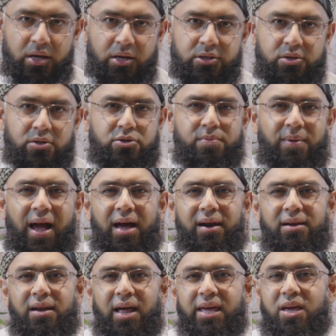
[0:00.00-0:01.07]
So
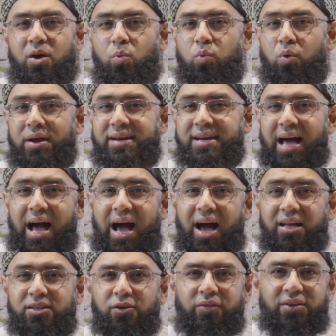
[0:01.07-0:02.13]
subhanAllah, he won the
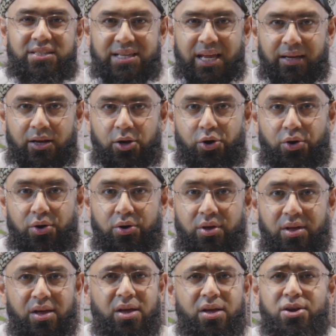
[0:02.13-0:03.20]
heart of his son-in-law.
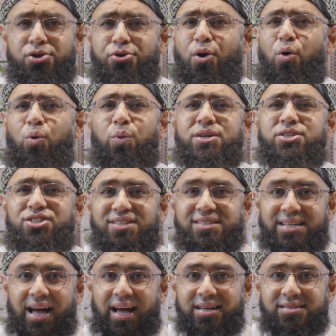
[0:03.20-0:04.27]
No
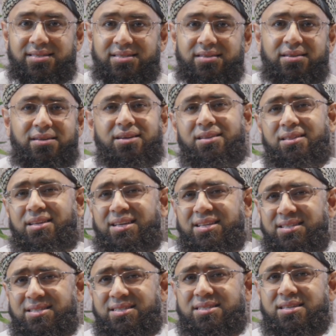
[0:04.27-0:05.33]
questions asked.
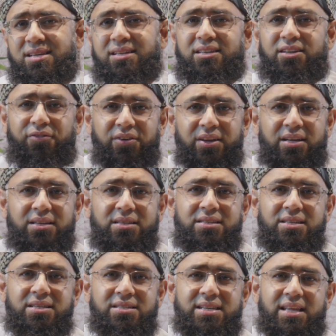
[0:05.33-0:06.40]
These
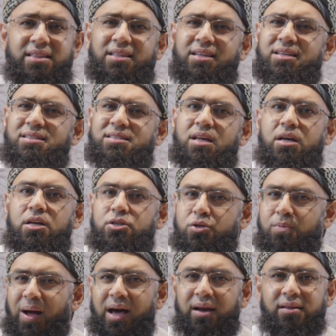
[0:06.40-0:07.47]
difficulties and these
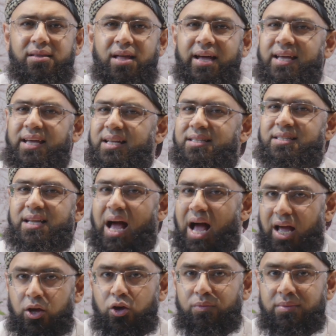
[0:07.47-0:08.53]
subhanAllah heated
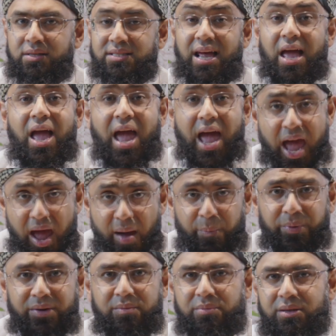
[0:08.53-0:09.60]
arguments
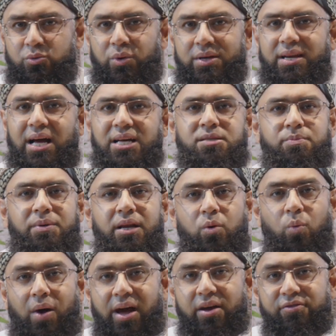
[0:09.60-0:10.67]
happened between husband and
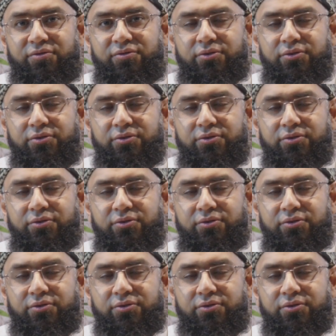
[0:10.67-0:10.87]
wife.